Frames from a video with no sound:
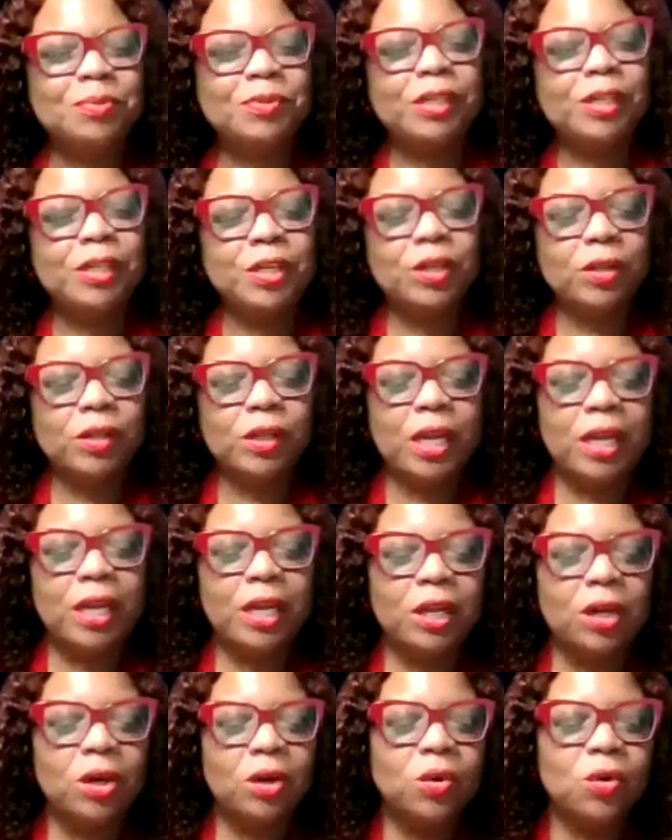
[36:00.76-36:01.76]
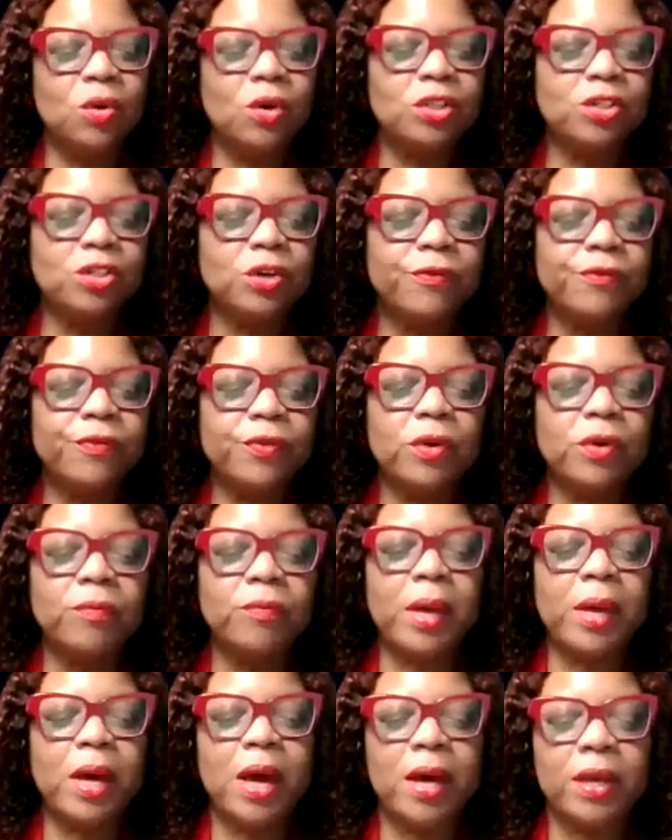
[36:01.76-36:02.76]
Absolutely, and of course, your
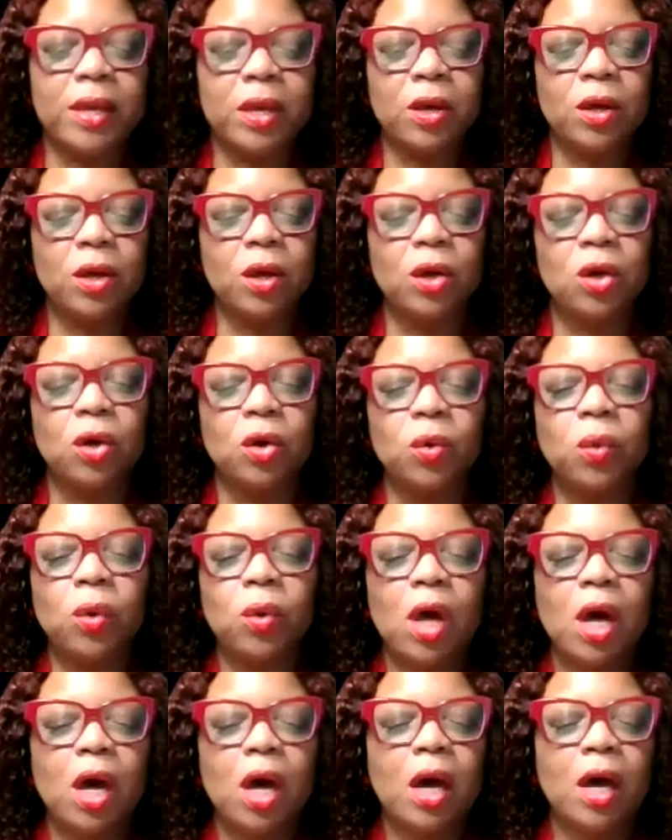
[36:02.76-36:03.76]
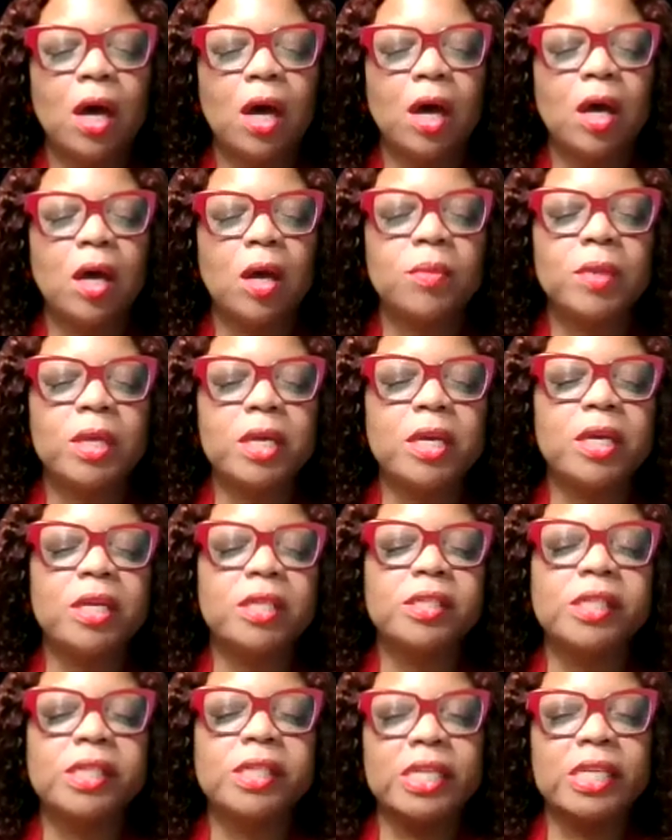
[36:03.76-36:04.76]
full bio
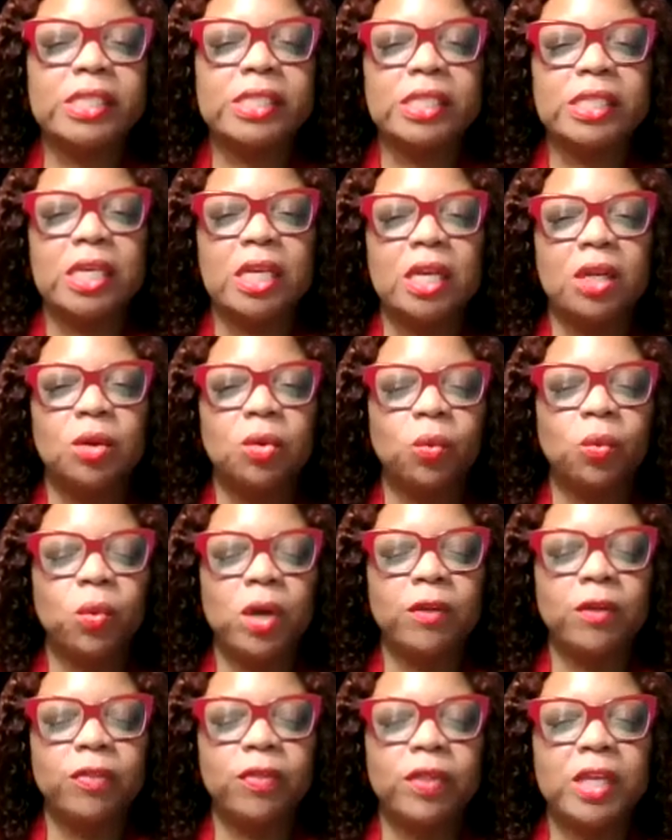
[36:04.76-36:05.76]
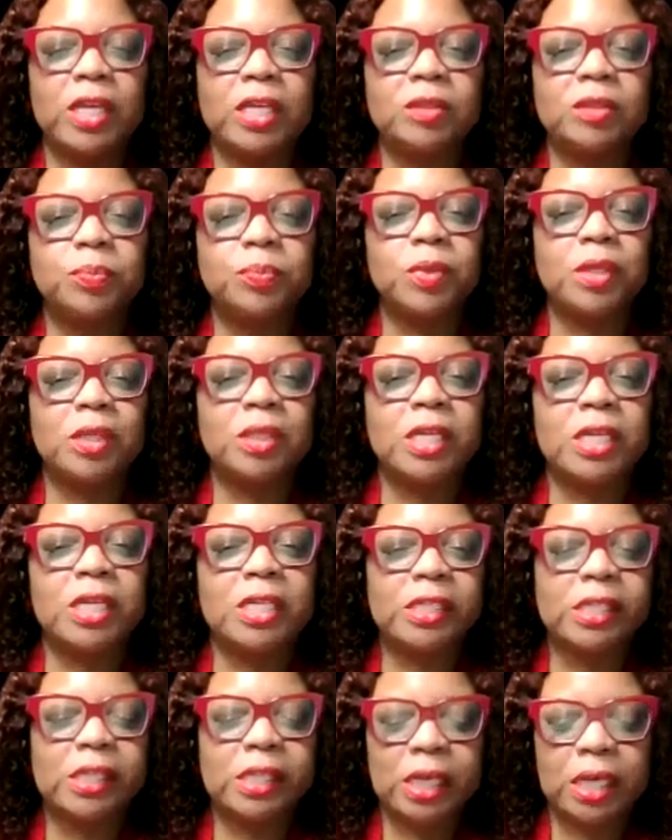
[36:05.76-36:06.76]
is listed with this
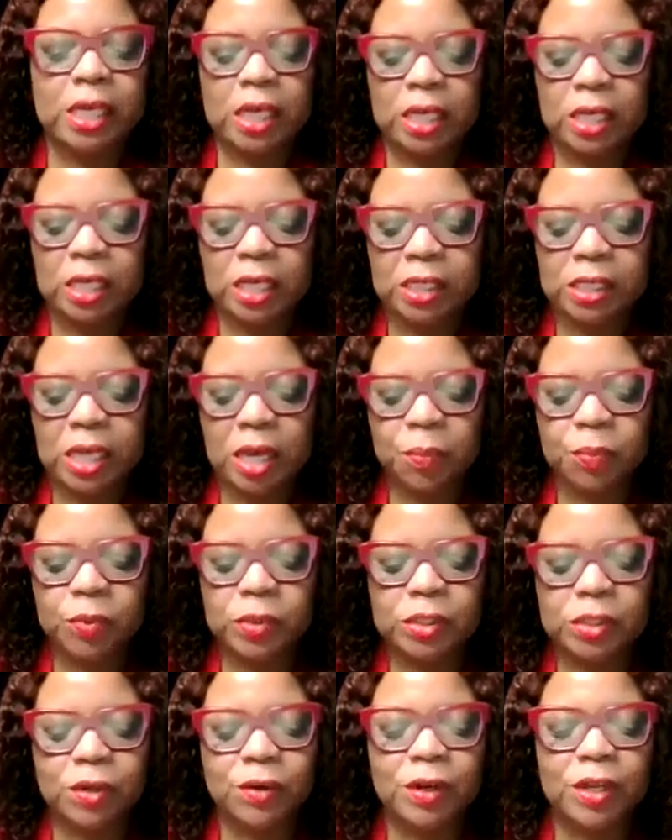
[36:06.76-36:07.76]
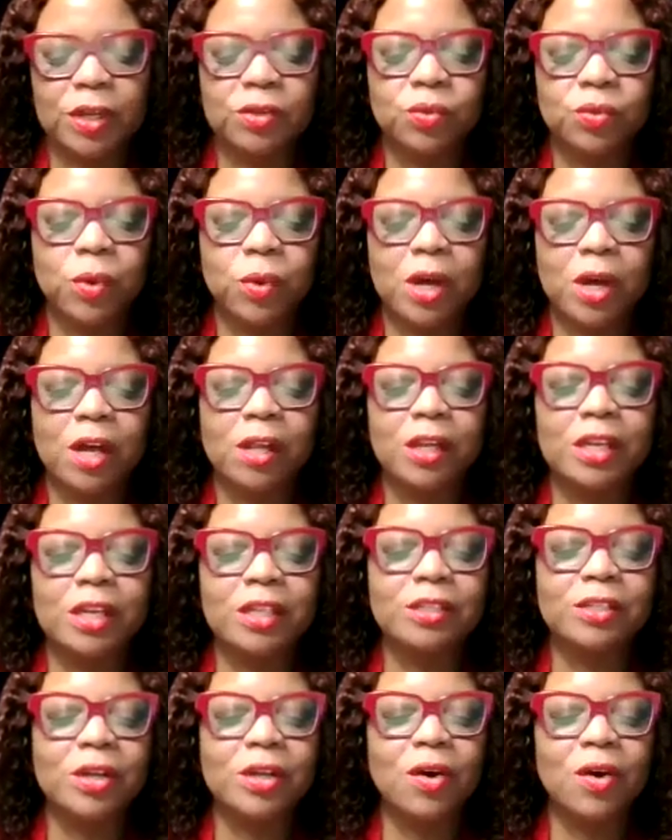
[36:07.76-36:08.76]
link in this episode as well.
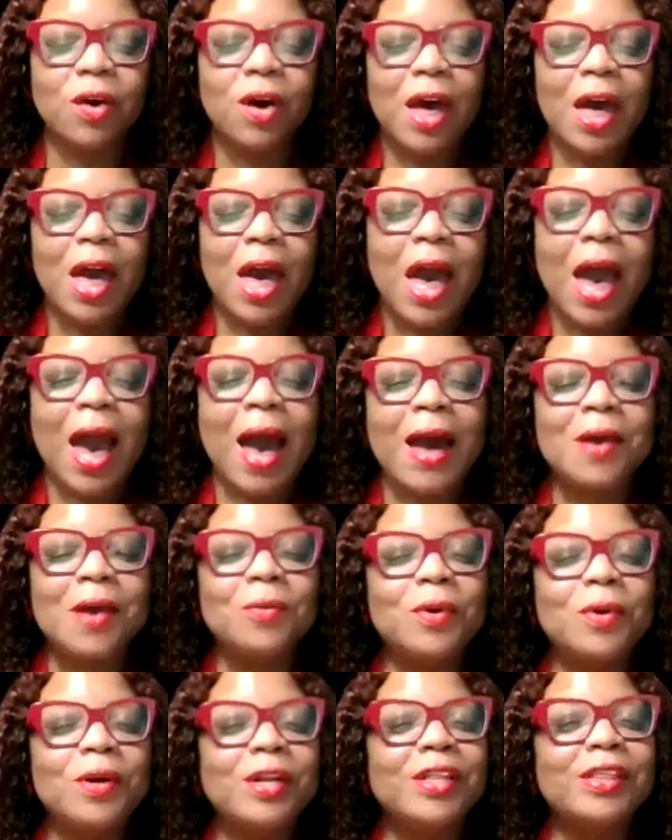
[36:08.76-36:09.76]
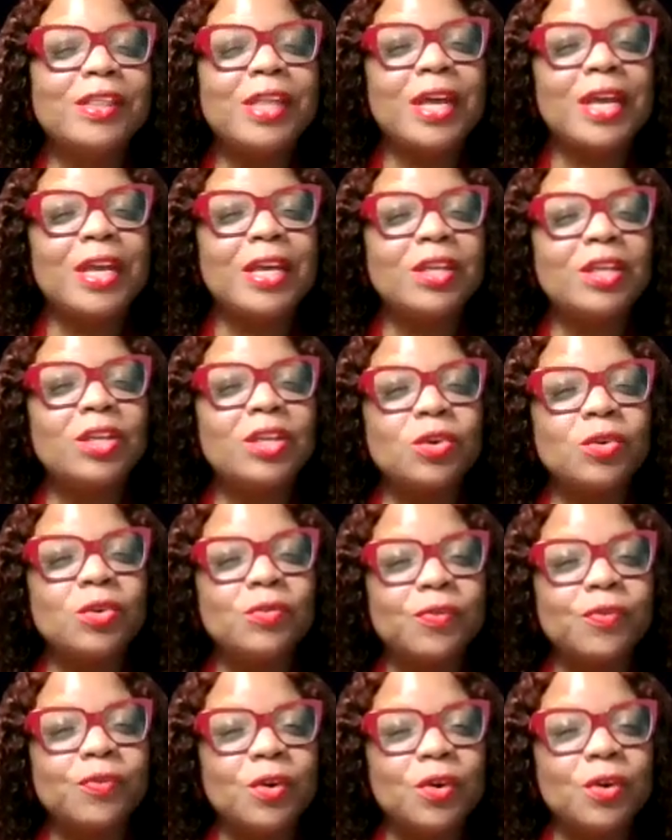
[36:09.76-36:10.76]
And so, I want to thank
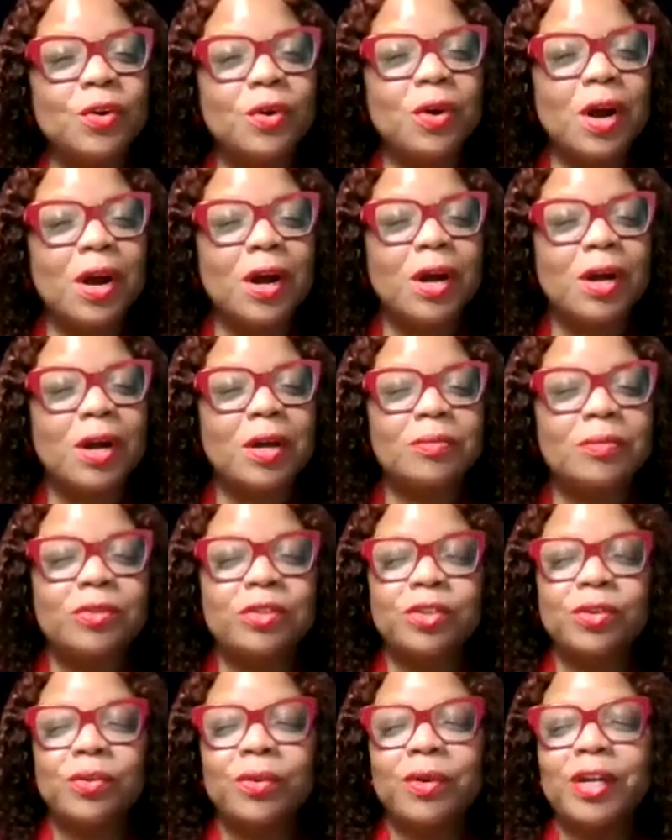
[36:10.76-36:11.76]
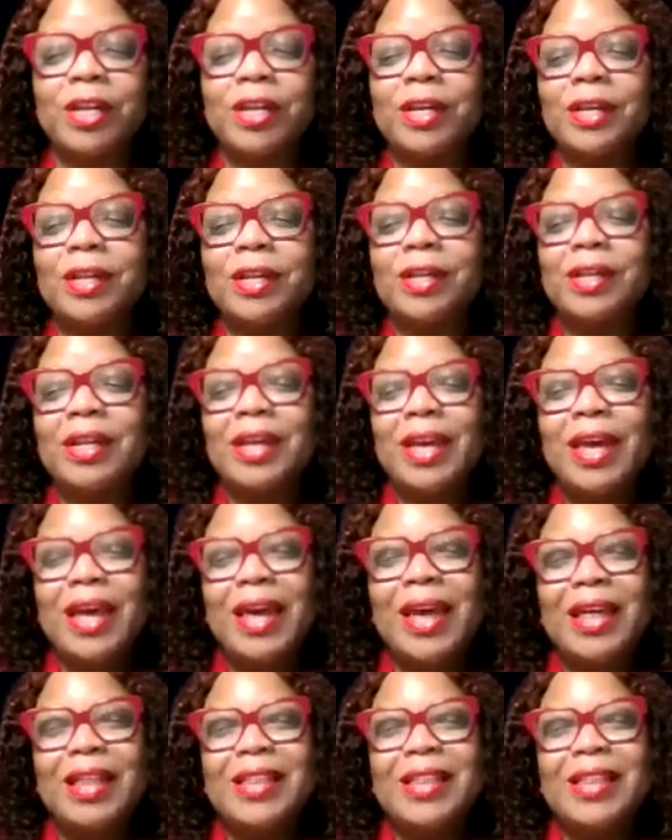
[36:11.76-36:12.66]
you for joining